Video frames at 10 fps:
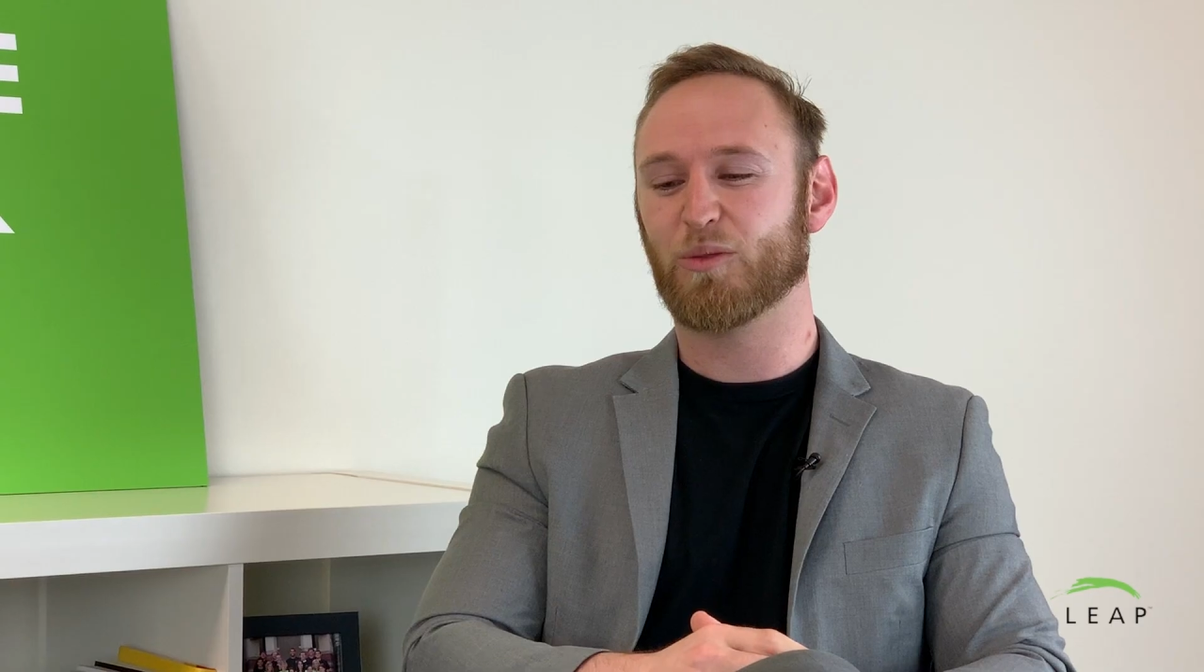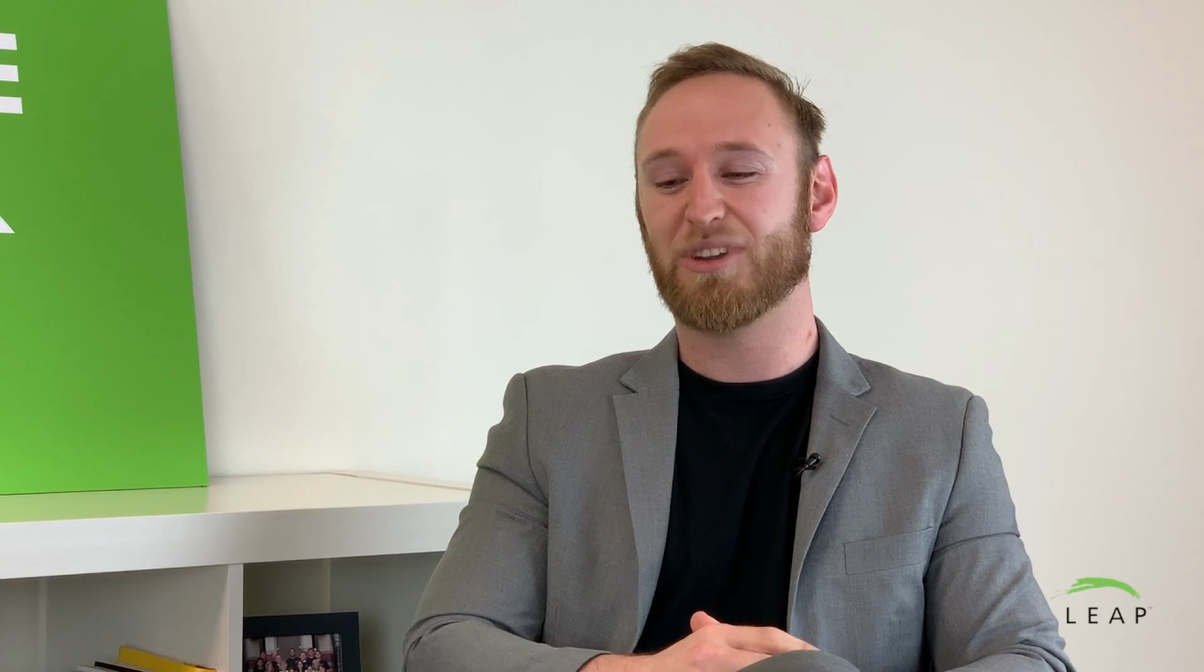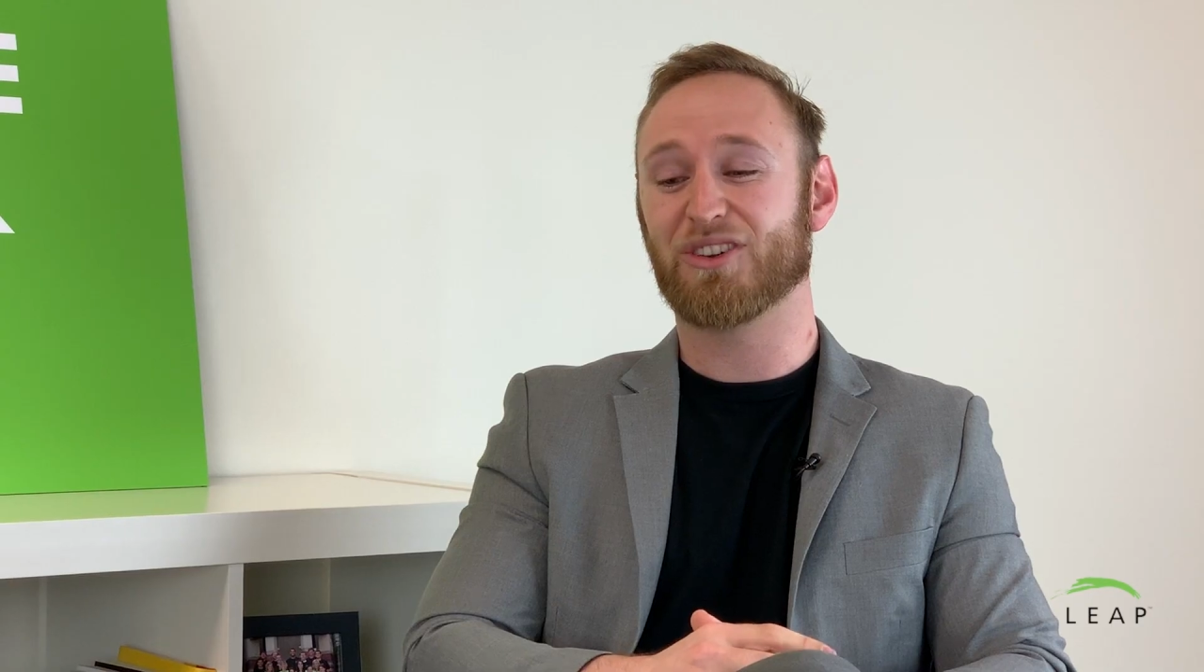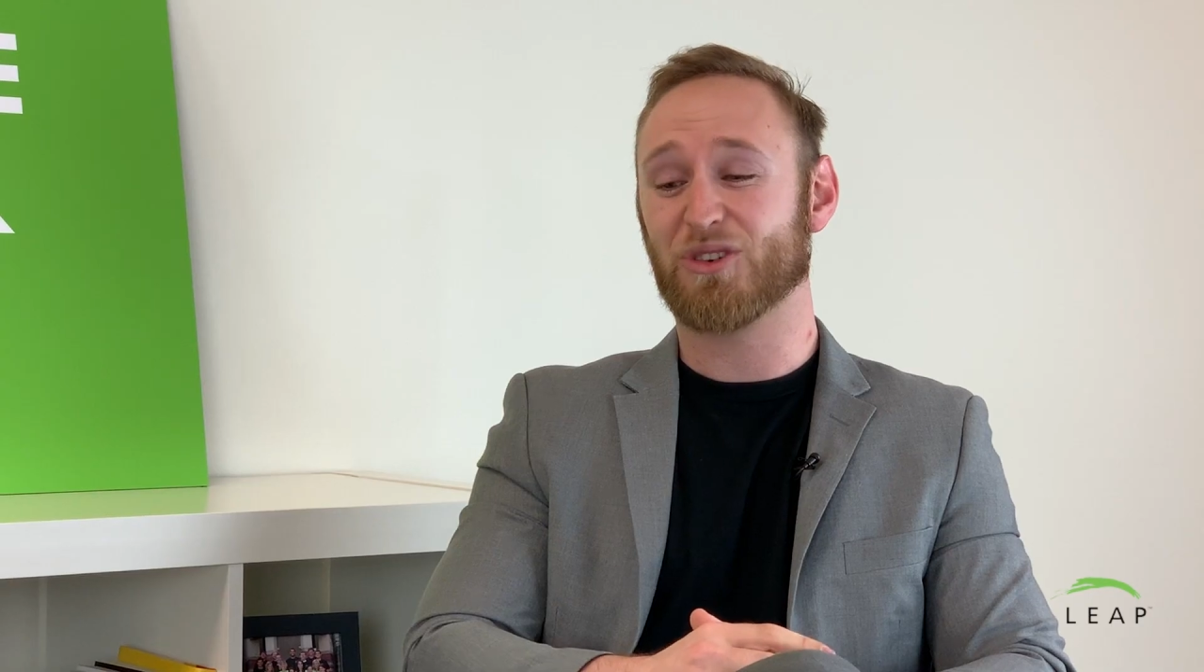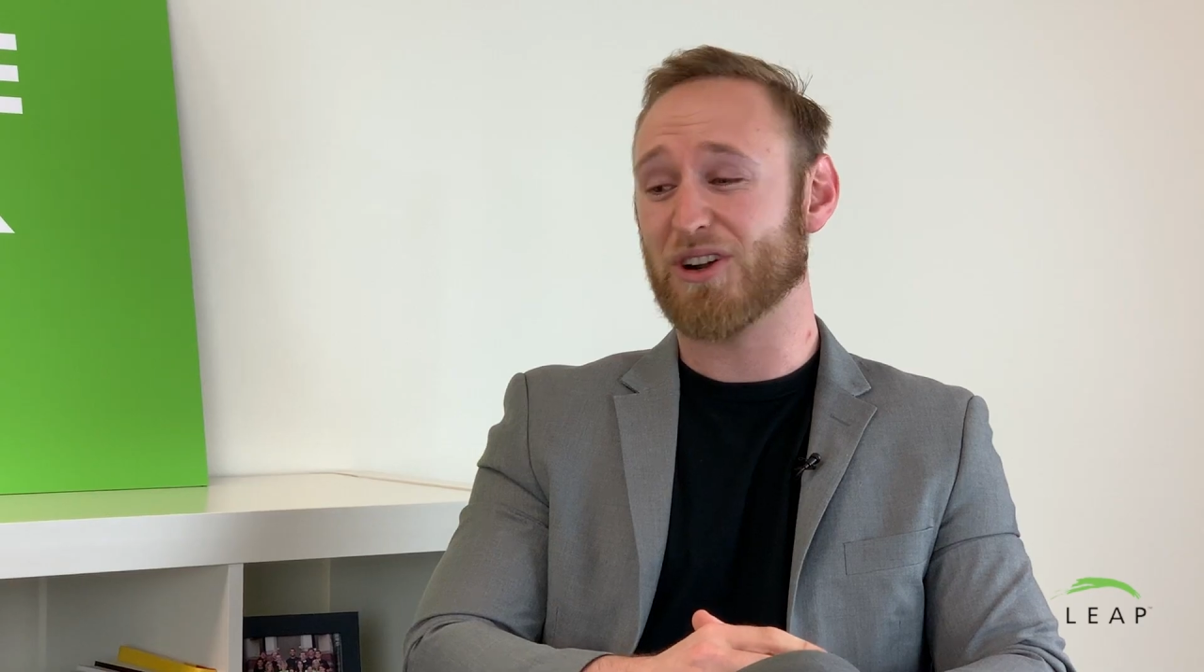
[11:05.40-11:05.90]

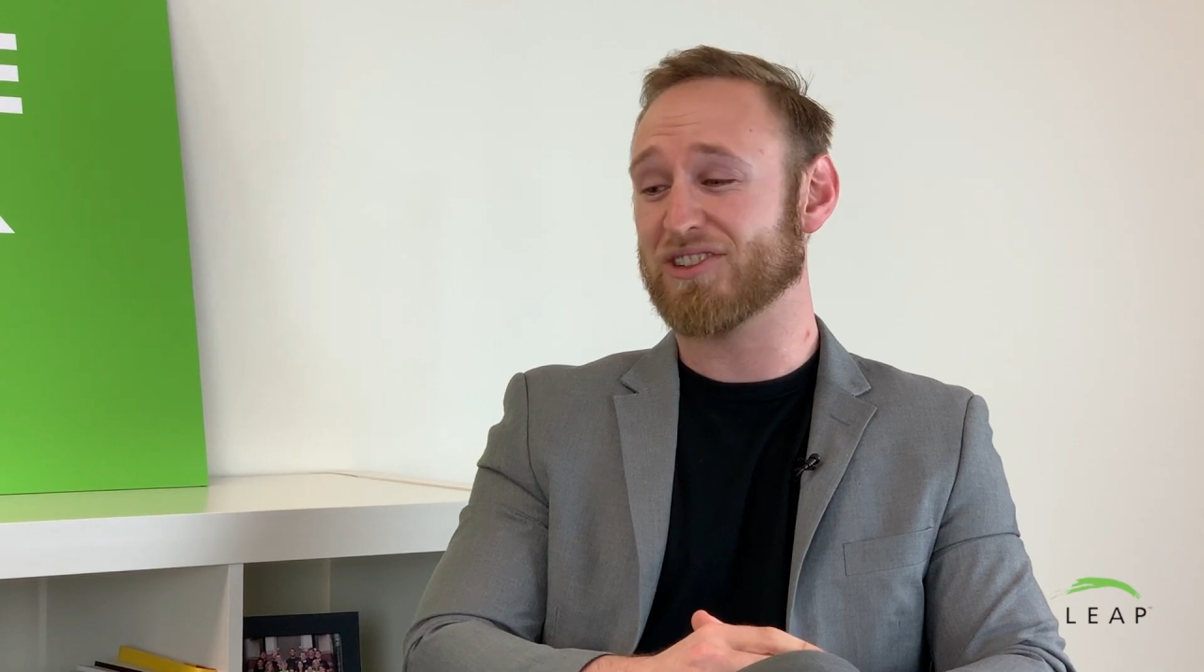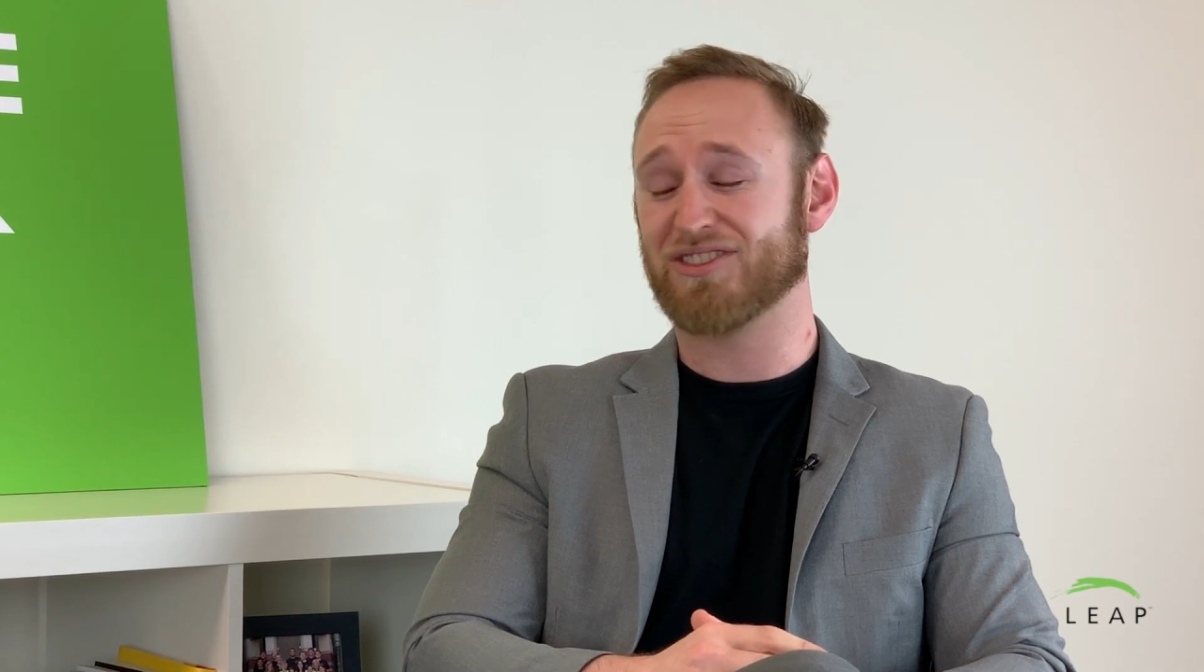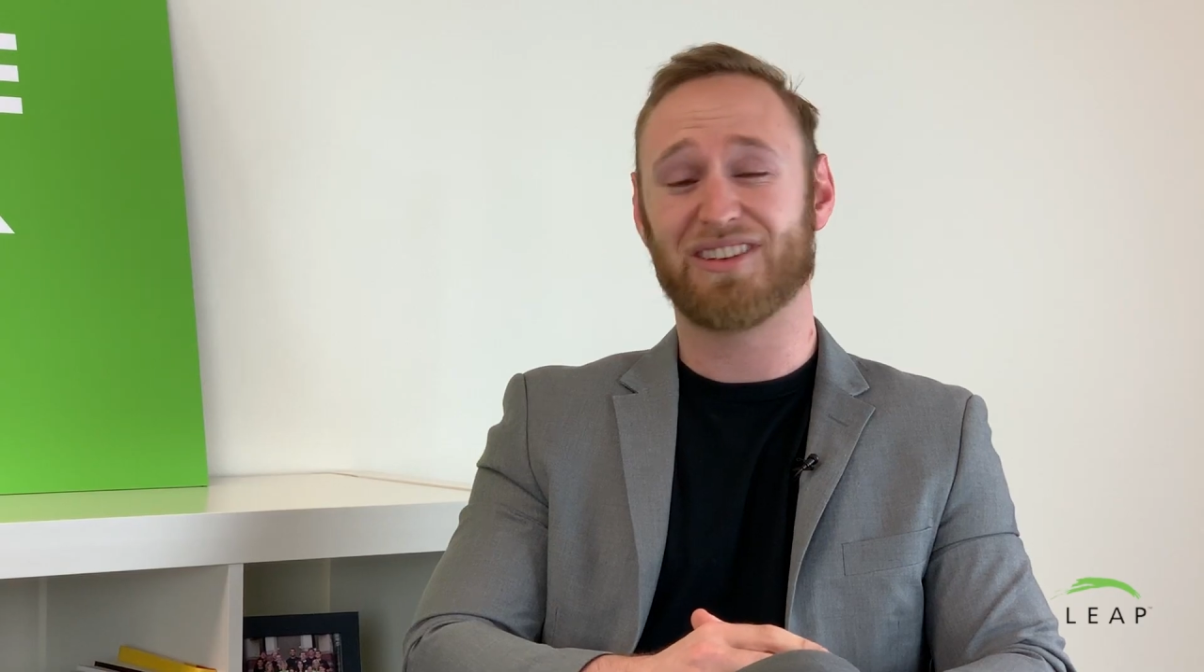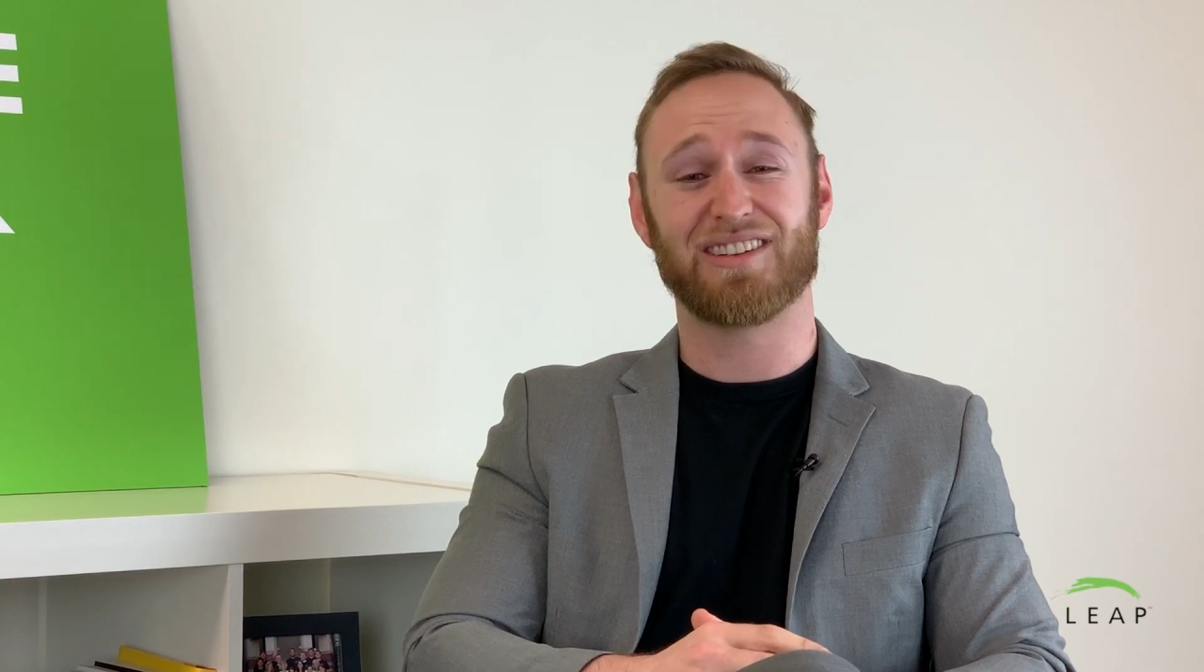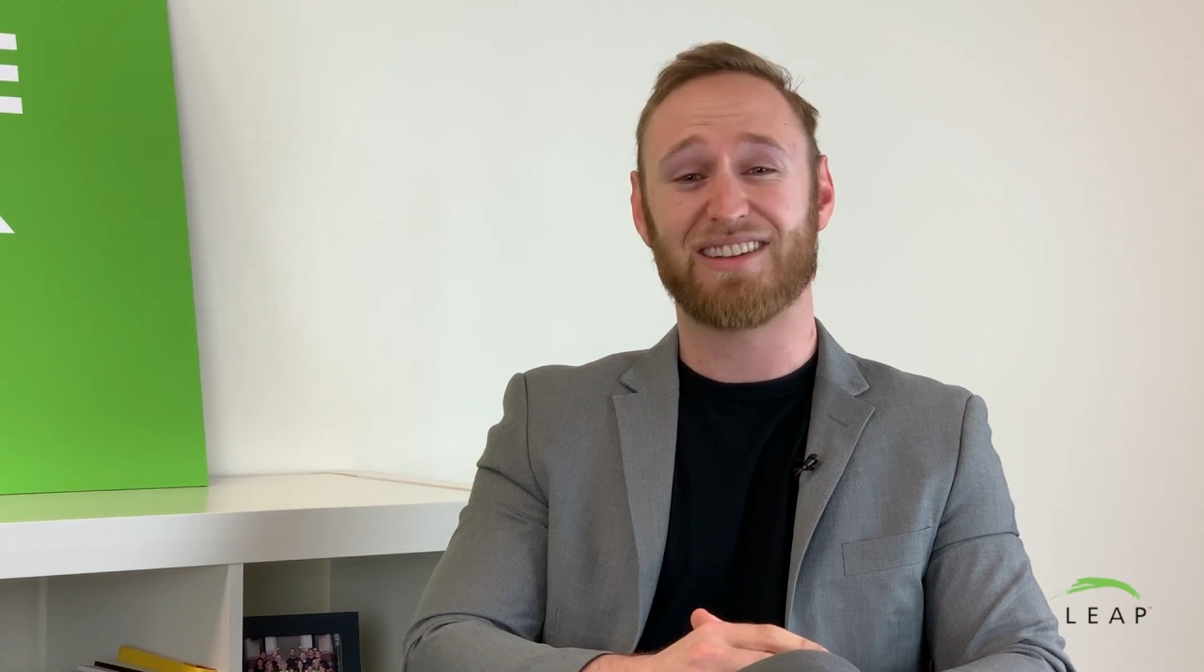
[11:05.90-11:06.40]
be crushed